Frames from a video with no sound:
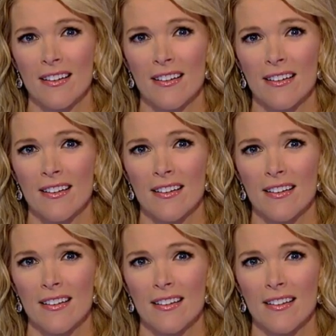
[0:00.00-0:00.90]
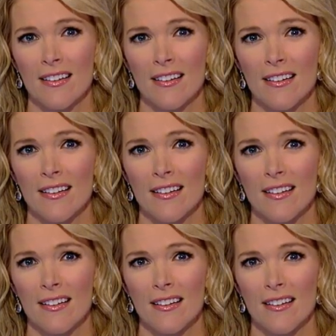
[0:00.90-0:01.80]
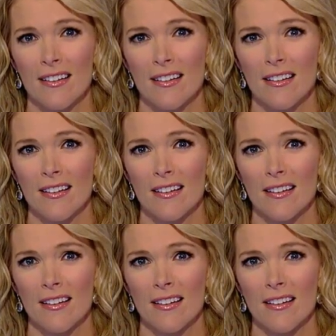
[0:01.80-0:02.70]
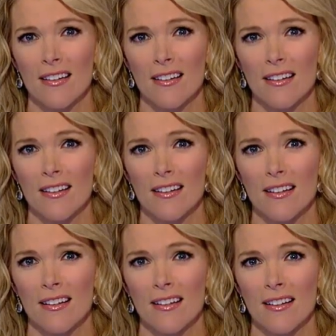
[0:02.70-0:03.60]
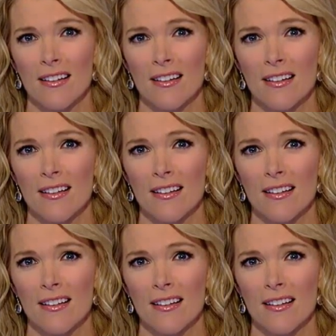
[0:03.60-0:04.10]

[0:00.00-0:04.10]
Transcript: The person shown says nothing.